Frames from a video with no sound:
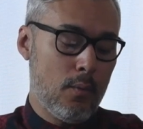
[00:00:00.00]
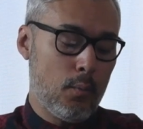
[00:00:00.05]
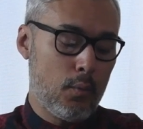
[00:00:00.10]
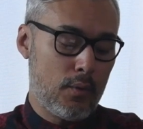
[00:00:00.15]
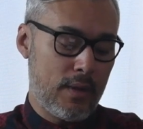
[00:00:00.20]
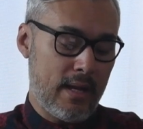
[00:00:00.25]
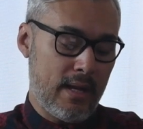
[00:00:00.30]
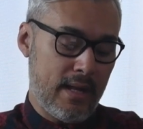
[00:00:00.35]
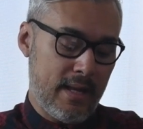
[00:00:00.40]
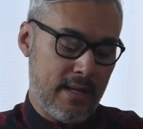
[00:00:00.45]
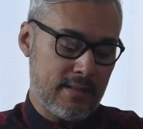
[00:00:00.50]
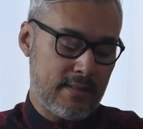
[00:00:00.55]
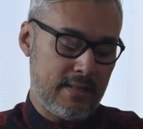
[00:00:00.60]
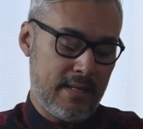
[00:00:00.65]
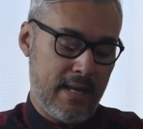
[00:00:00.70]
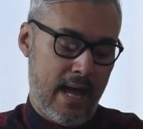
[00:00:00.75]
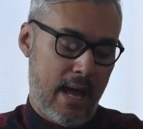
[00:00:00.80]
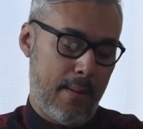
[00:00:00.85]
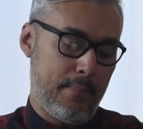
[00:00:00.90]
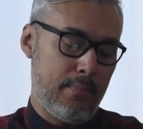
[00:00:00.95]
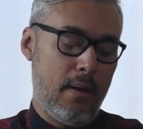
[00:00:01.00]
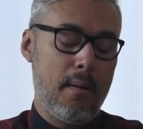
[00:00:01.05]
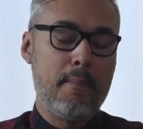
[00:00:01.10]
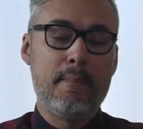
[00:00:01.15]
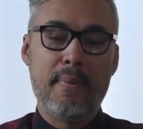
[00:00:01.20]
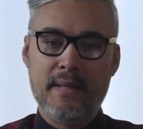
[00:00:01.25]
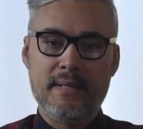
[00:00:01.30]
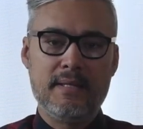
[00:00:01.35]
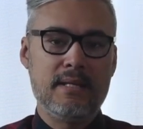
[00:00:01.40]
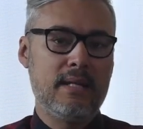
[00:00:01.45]
Well, that is the app
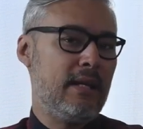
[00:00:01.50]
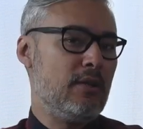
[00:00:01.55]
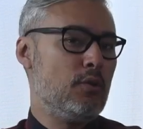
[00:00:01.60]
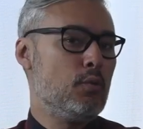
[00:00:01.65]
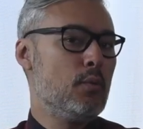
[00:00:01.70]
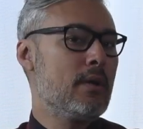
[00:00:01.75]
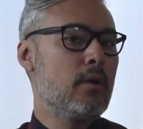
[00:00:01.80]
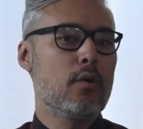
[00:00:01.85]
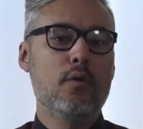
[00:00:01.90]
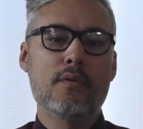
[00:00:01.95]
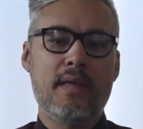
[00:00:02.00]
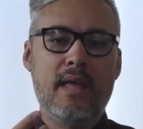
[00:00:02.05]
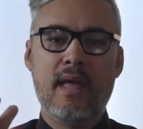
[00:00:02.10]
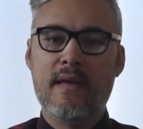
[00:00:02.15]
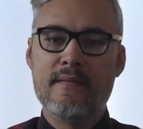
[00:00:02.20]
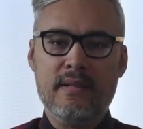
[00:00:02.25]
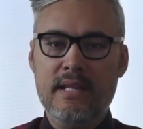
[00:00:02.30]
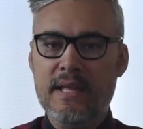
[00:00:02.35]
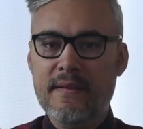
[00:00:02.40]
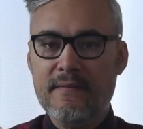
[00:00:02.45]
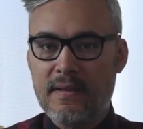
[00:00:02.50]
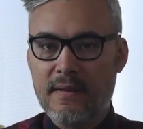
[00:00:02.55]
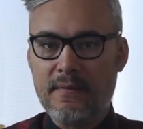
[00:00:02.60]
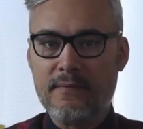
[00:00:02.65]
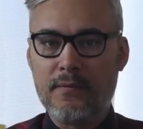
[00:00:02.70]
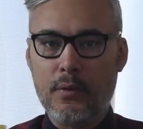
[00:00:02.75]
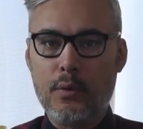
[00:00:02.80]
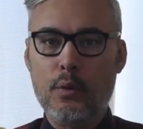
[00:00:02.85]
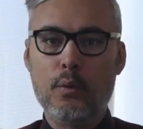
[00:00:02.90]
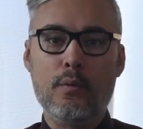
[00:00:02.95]
basically doing all the heavy lifting
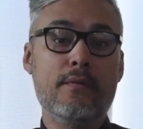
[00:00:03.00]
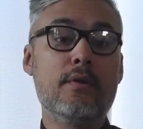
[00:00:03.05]
for you.